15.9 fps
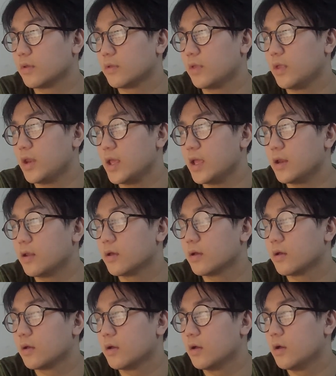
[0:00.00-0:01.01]
the need
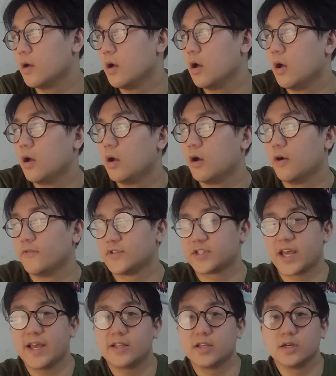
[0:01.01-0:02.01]
of
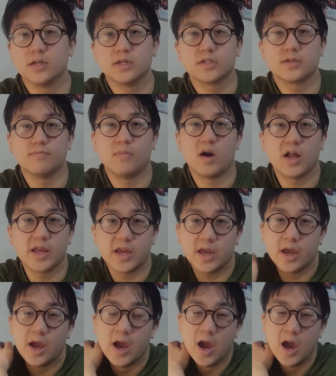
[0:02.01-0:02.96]
status, money,